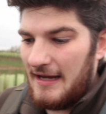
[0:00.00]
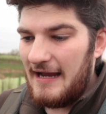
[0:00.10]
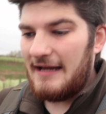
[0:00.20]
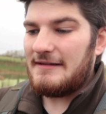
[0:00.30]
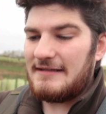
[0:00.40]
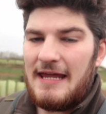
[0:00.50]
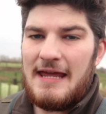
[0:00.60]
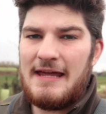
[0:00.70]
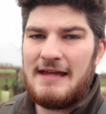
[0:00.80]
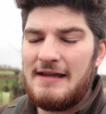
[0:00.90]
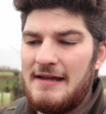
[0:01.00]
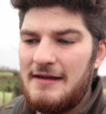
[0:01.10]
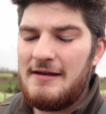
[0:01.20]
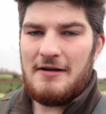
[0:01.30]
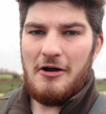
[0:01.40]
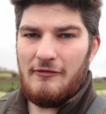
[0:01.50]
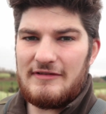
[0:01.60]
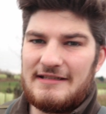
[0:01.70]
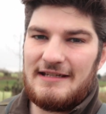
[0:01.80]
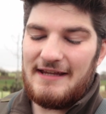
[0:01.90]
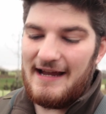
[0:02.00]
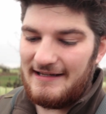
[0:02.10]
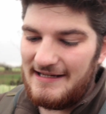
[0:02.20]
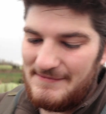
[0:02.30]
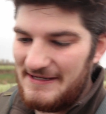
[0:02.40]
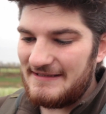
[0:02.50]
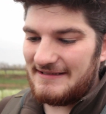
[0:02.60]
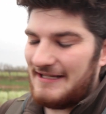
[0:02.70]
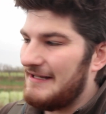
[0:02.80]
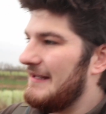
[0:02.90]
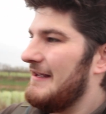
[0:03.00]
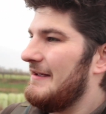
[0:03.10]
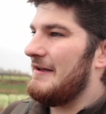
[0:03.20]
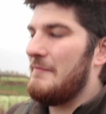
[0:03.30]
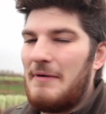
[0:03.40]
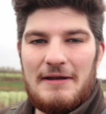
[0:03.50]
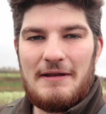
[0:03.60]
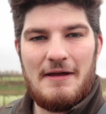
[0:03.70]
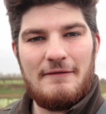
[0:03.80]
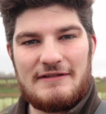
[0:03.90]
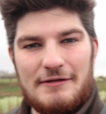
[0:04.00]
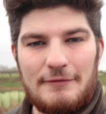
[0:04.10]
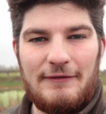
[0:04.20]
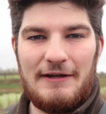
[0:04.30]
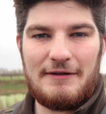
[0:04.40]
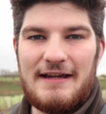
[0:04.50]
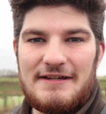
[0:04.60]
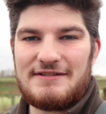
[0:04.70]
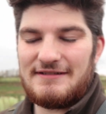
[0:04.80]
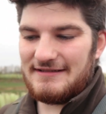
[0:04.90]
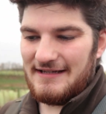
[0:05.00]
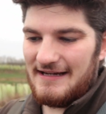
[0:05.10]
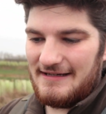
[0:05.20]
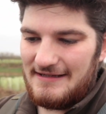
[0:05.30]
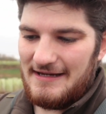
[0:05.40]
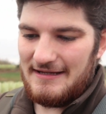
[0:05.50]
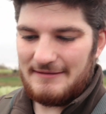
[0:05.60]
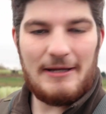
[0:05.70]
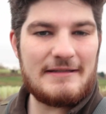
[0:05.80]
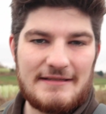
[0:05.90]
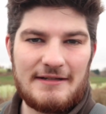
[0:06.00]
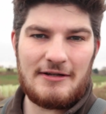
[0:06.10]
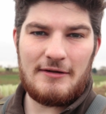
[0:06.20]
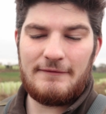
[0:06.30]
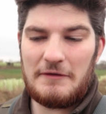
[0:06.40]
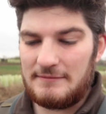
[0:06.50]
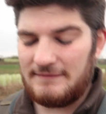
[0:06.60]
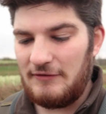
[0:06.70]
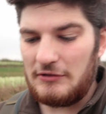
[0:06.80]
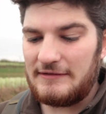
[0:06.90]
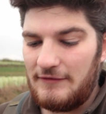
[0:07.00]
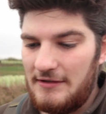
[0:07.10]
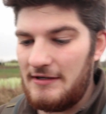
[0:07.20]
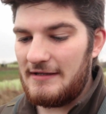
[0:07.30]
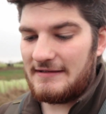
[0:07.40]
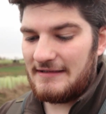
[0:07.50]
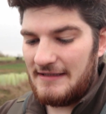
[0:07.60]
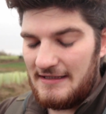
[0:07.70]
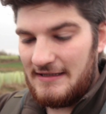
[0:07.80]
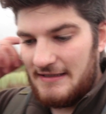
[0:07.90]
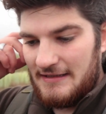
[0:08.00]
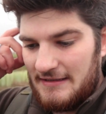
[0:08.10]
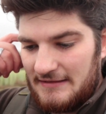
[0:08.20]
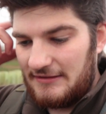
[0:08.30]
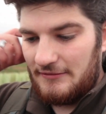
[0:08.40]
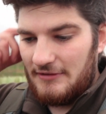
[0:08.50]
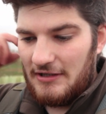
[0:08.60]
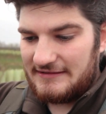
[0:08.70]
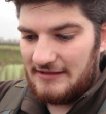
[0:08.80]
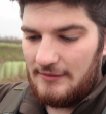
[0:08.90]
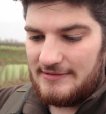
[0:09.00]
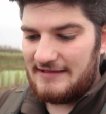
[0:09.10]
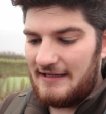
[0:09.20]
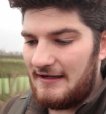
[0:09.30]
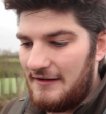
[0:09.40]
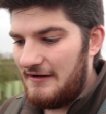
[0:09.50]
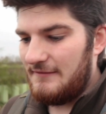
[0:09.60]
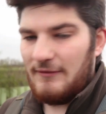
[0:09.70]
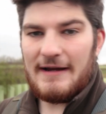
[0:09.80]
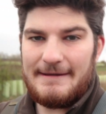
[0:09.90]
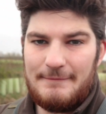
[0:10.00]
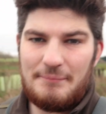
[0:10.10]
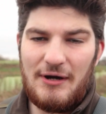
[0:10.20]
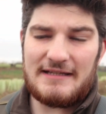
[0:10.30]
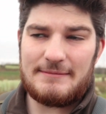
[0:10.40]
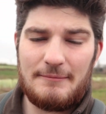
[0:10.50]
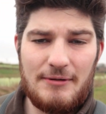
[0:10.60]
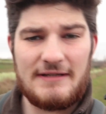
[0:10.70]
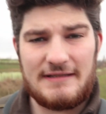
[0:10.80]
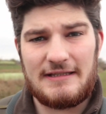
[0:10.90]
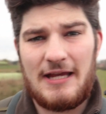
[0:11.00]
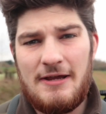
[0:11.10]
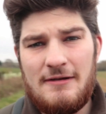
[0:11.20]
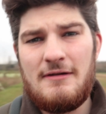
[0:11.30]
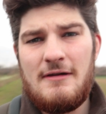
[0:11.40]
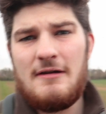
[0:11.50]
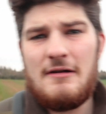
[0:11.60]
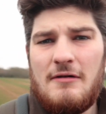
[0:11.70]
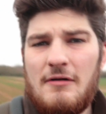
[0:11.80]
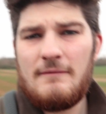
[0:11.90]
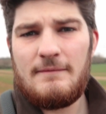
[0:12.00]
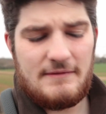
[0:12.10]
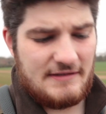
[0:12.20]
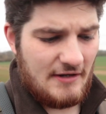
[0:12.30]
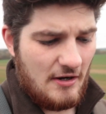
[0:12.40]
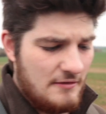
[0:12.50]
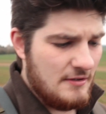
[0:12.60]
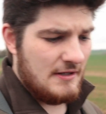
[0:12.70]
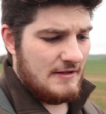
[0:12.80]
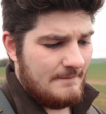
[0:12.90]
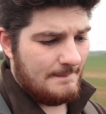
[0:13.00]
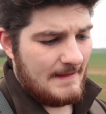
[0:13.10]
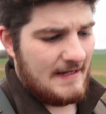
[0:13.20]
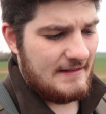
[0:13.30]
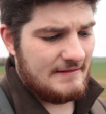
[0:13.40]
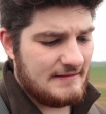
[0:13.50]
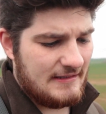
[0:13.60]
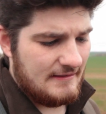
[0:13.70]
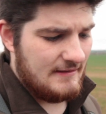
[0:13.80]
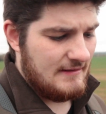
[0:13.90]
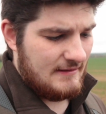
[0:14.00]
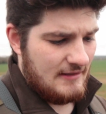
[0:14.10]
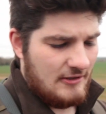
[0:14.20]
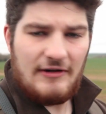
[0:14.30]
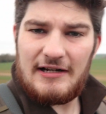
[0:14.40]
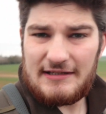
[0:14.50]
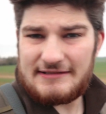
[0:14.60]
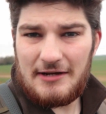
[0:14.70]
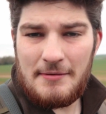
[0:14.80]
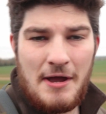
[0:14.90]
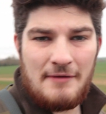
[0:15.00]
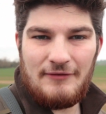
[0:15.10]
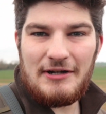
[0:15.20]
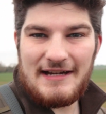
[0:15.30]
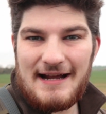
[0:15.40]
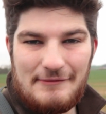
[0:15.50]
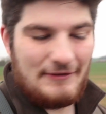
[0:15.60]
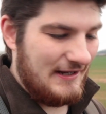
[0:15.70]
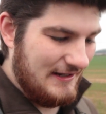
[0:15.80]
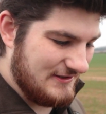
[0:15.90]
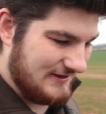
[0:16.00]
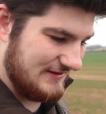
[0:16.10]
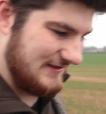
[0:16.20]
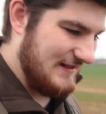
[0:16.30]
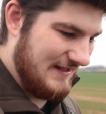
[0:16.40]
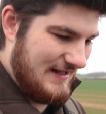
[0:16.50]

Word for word: And obviously that limits my photography locations and places I can go and film vlogs for you guys. So last night I was sitting at home racking my brains about places to go and I realised I'm running out of locations.